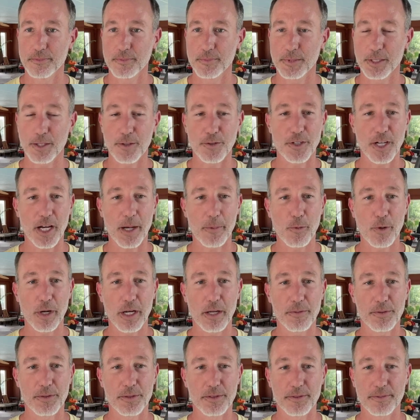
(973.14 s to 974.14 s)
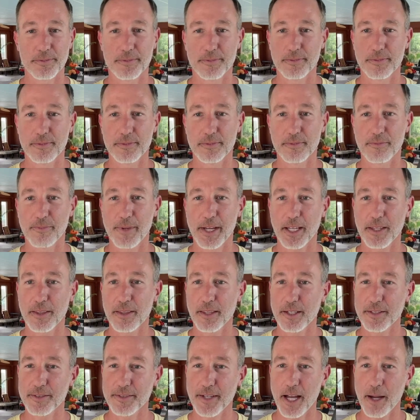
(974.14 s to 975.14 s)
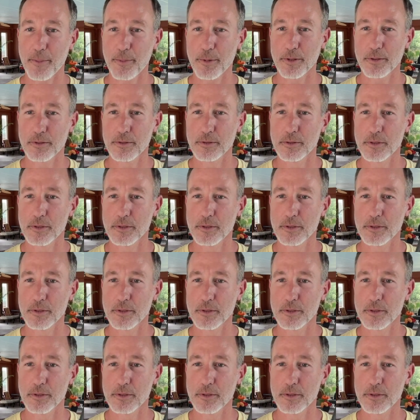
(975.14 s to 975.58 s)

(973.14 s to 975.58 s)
Good job, Waves making things happen.